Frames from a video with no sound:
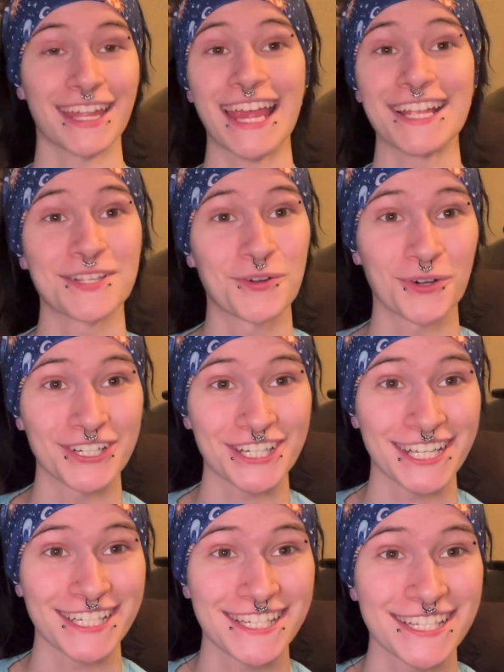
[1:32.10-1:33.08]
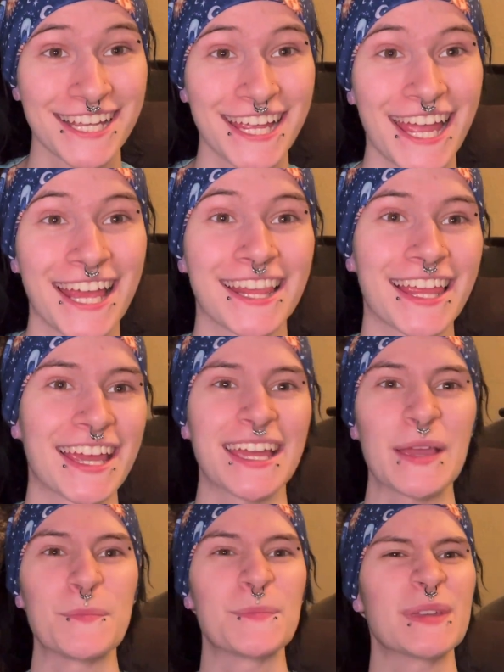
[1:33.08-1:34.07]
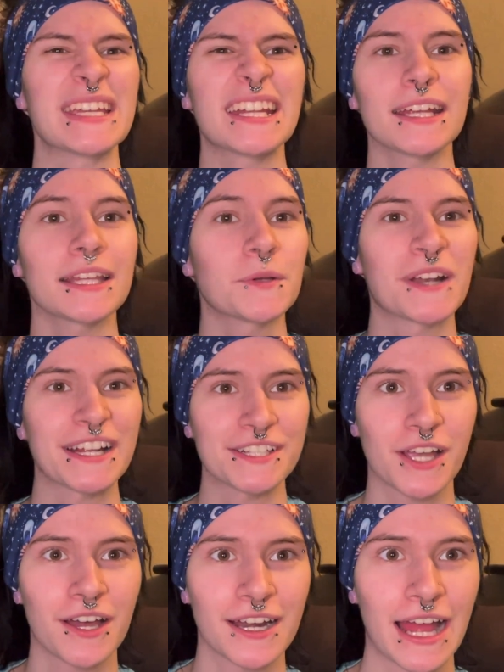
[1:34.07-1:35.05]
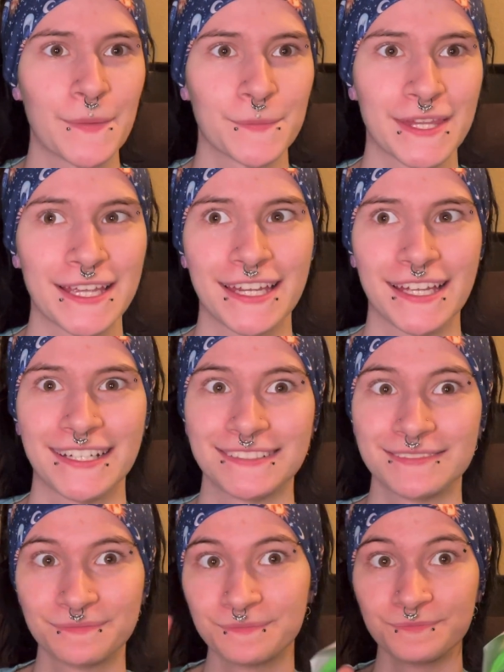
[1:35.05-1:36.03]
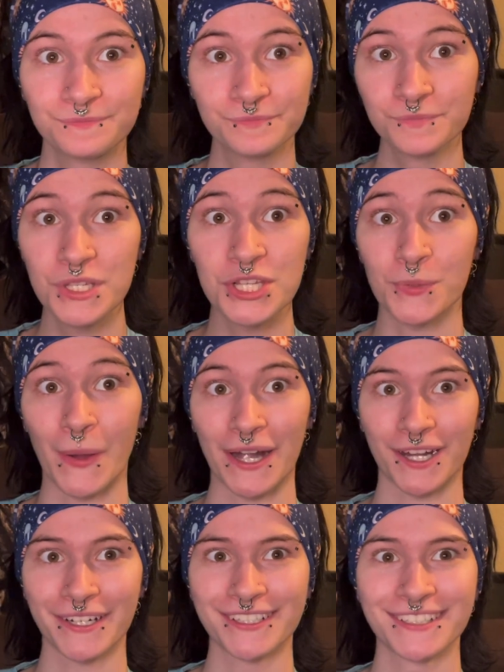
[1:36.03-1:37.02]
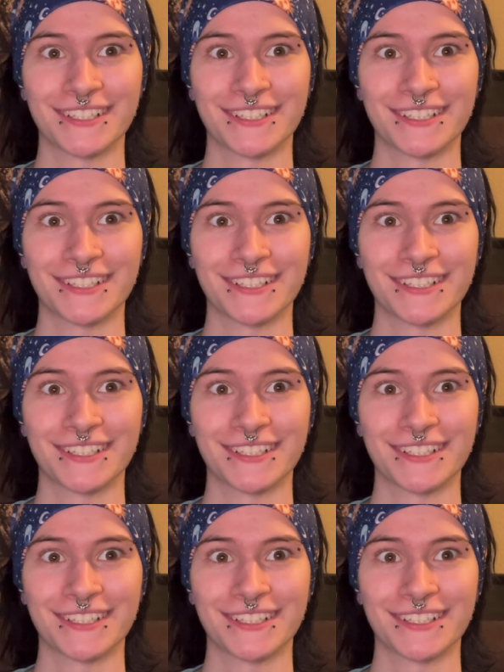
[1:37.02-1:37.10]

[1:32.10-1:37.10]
it's gorgeous. And like immediately when I saw it, I'm thinking sweater.